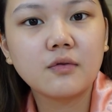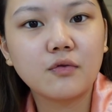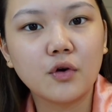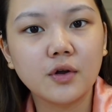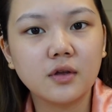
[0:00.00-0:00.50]

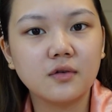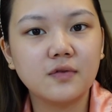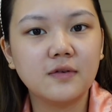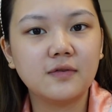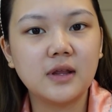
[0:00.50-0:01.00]
fourth or
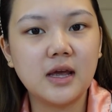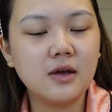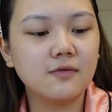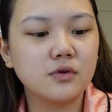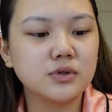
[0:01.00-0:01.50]
fifth
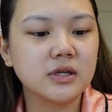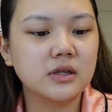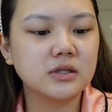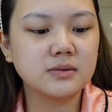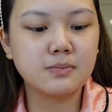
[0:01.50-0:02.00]
day of
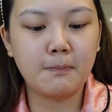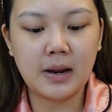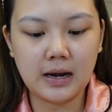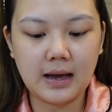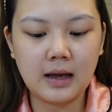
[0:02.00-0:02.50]
using this
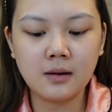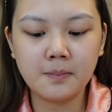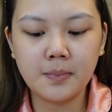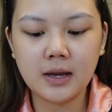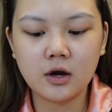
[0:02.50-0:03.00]

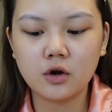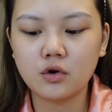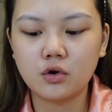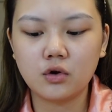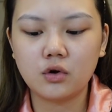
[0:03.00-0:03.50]
palang,
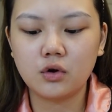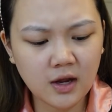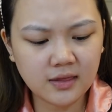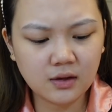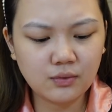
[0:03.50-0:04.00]
pero
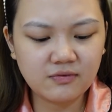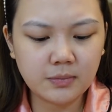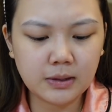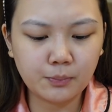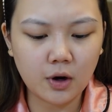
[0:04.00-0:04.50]
I think we've
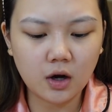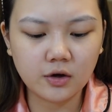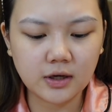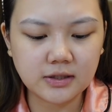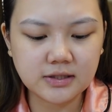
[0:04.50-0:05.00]
made
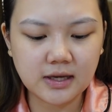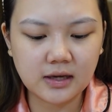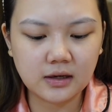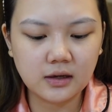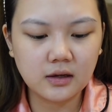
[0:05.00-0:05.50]
progress.
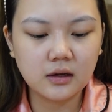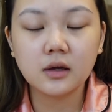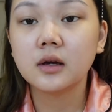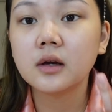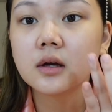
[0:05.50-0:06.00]
And
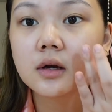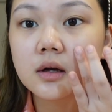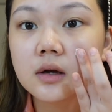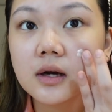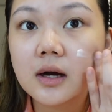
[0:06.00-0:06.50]

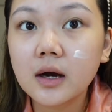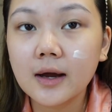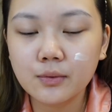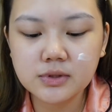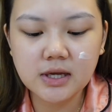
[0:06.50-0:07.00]

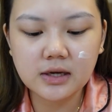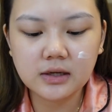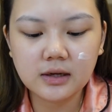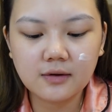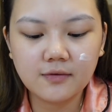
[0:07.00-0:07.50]
I was
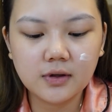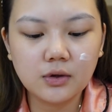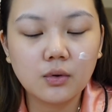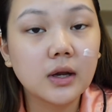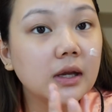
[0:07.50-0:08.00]
editing a
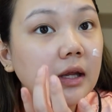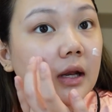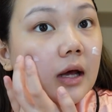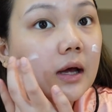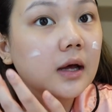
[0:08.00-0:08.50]
video
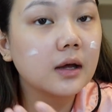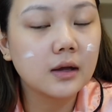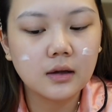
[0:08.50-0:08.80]
kanina